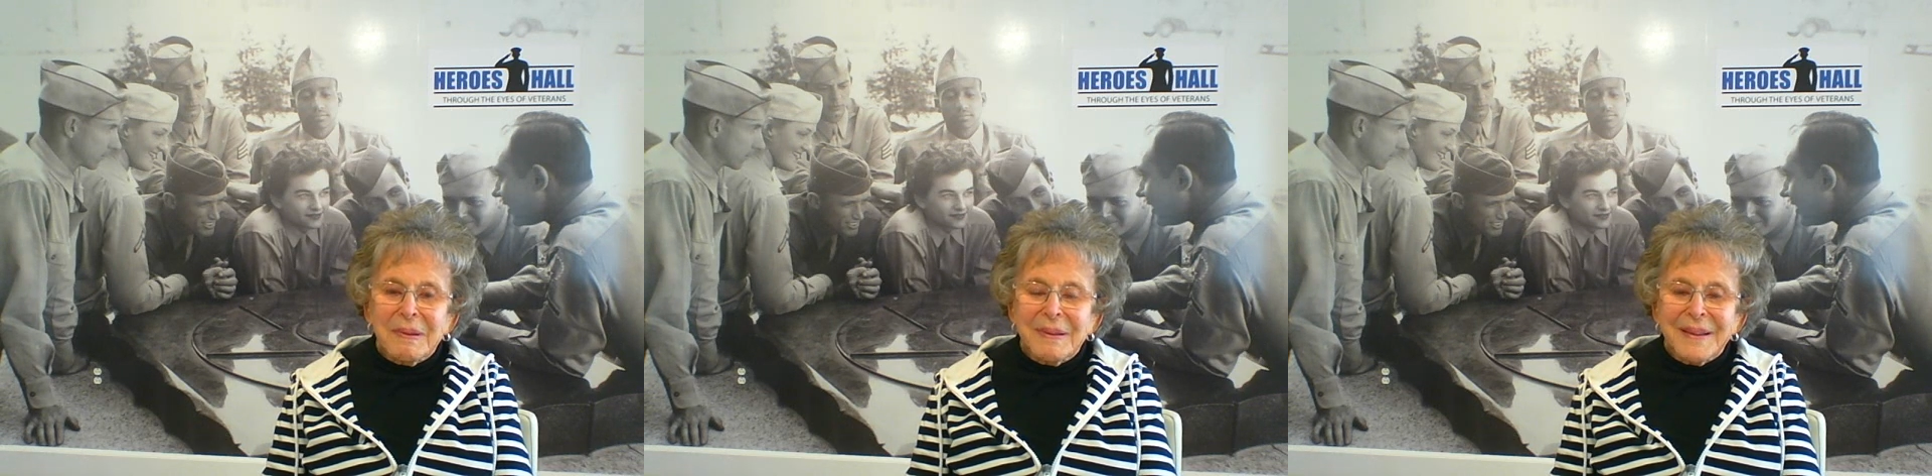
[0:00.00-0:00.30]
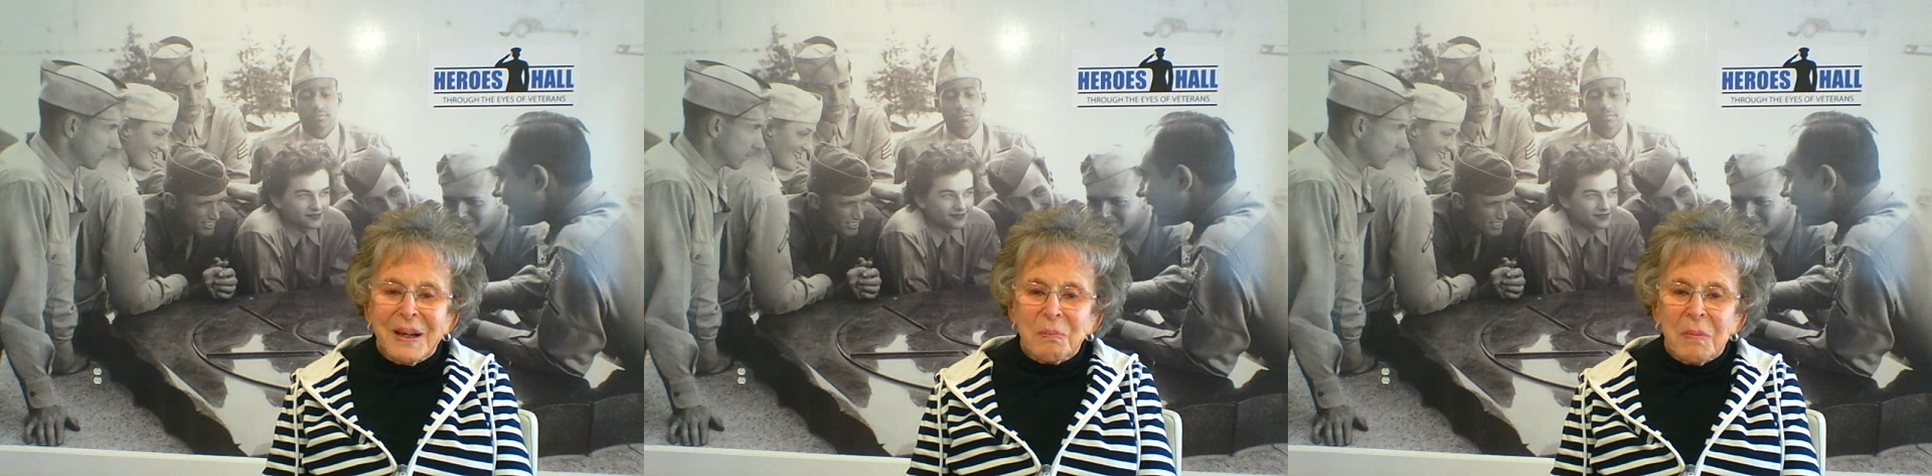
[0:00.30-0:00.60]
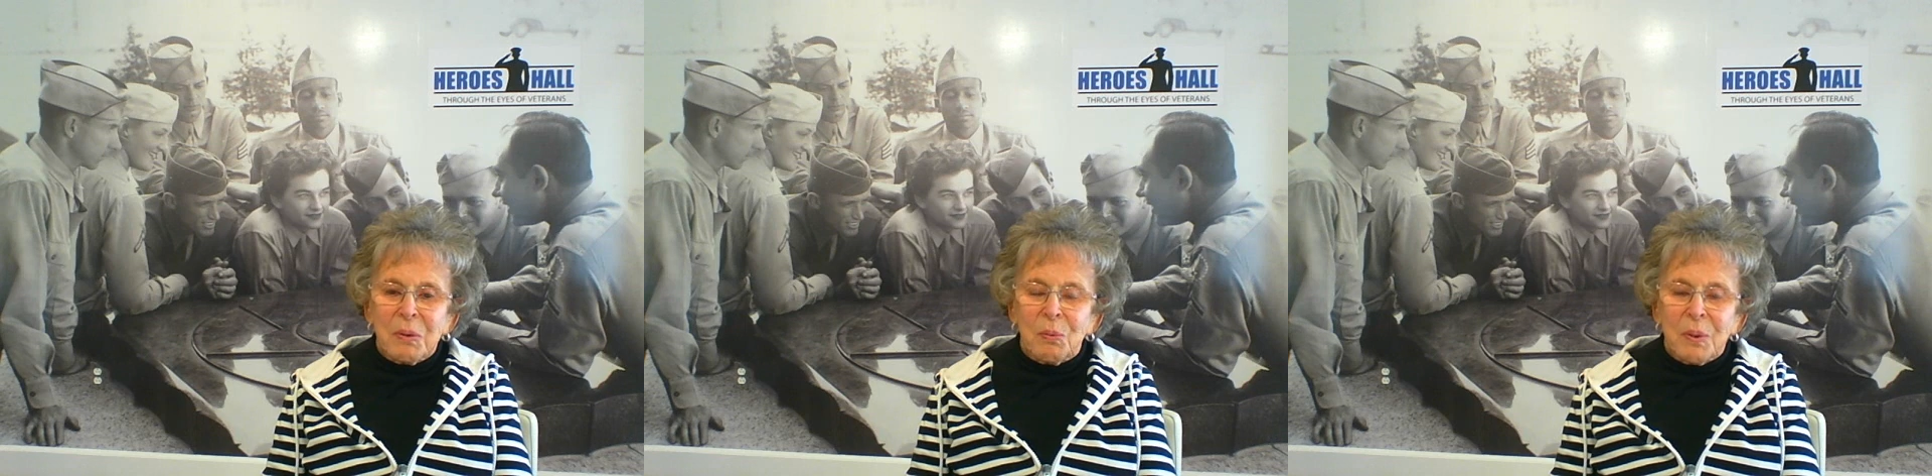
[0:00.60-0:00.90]
Got my
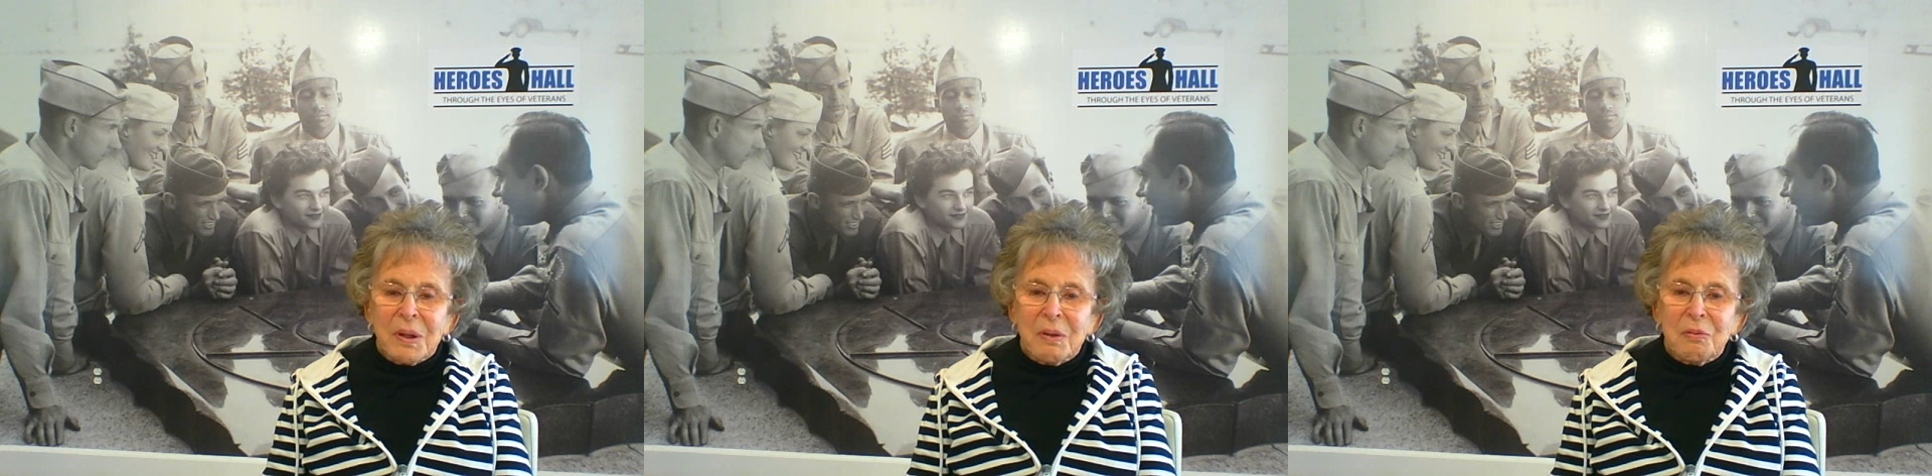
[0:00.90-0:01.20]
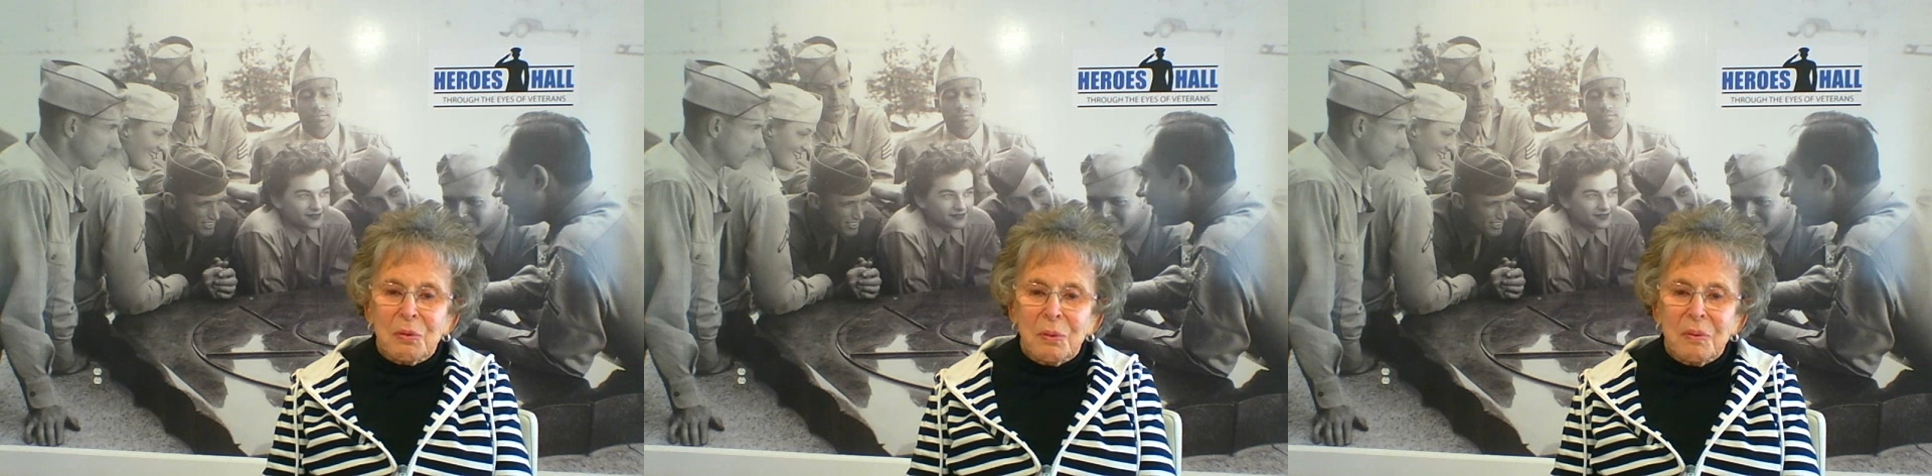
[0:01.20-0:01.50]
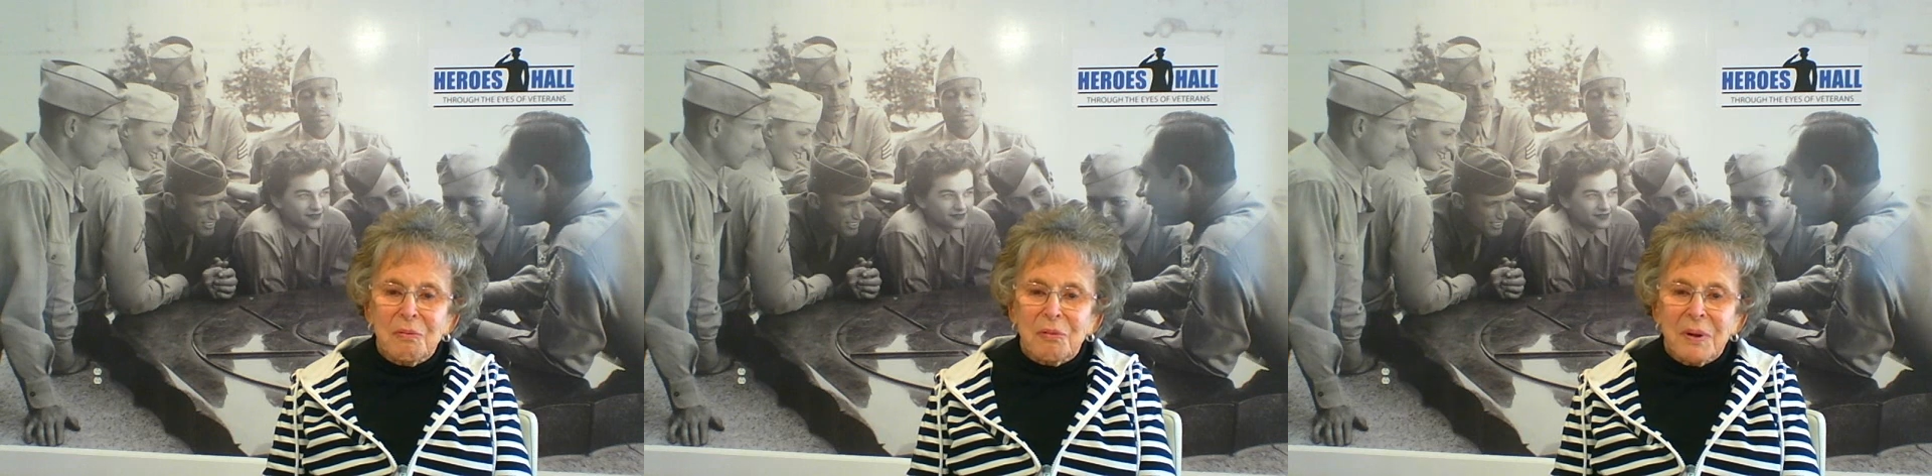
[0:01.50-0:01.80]
ring through a
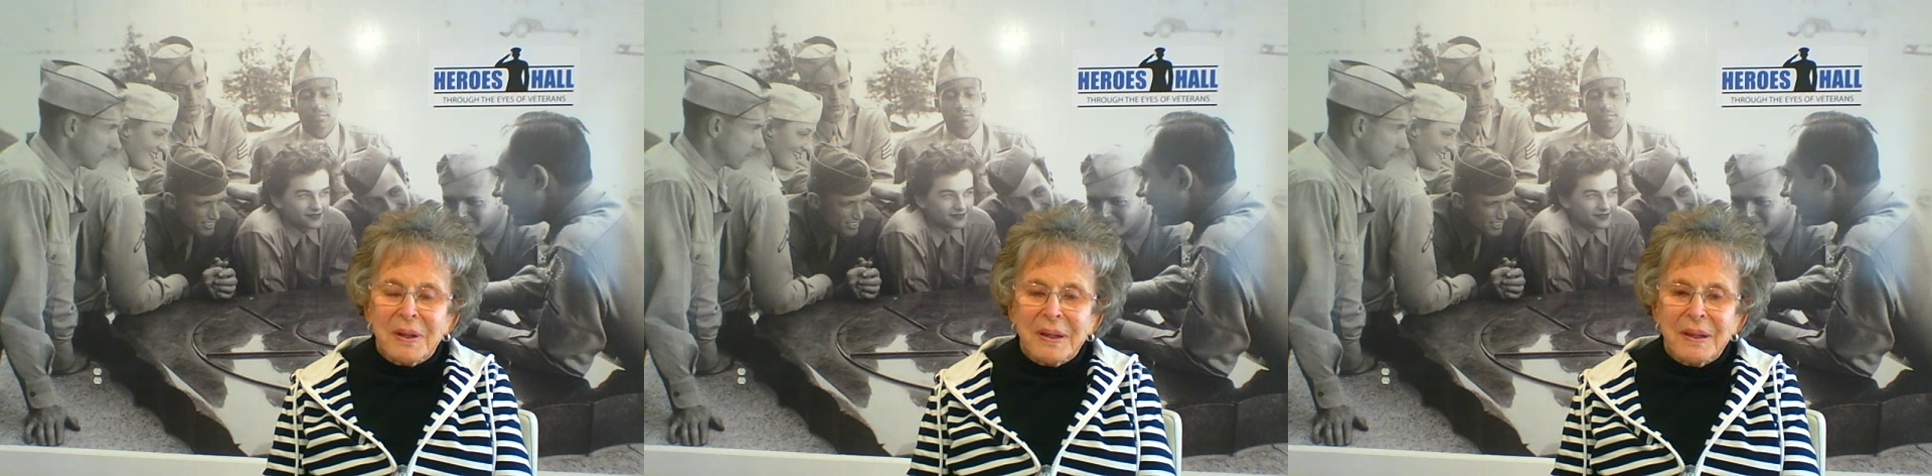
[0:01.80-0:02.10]
friend